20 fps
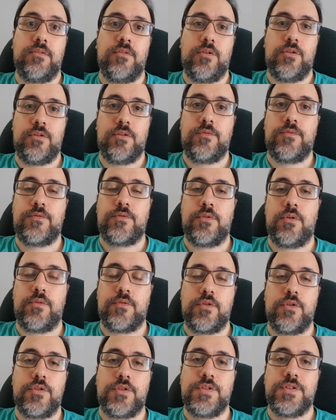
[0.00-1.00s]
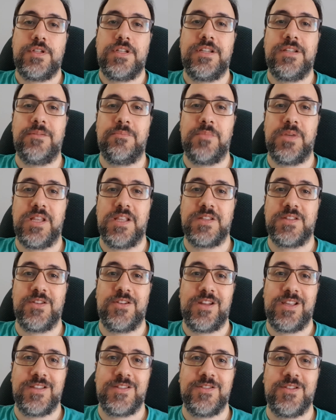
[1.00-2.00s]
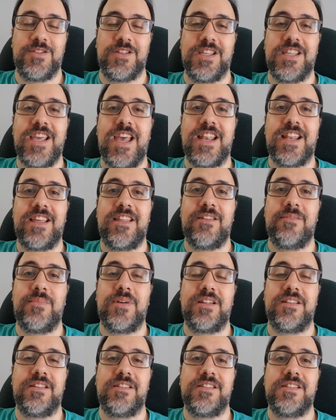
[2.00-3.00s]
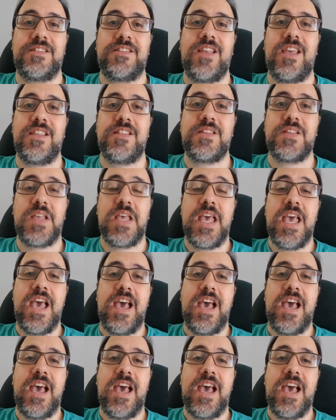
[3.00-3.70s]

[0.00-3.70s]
of course, Minnesota is not in Canada, but in the States,